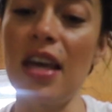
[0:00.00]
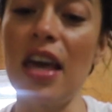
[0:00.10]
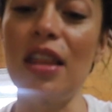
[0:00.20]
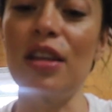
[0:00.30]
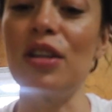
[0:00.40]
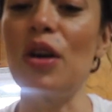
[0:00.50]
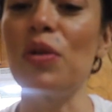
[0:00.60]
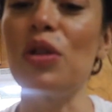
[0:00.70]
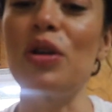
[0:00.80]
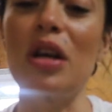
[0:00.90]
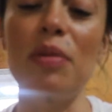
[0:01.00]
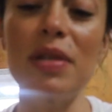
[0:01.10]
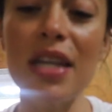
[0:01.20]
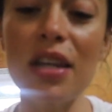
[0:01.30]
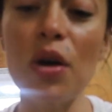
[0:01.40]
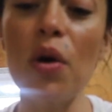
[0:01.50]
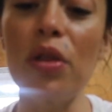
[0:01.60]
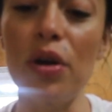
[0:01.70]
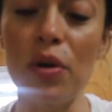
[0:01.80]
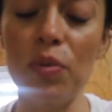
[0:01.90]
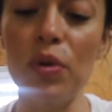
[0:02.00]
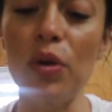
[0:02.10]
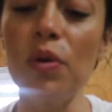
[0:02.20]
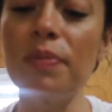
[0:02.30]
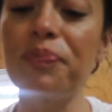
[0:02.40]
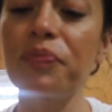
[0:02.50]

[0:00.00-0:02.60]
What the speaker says: And you know, they're not a potato, they're a root.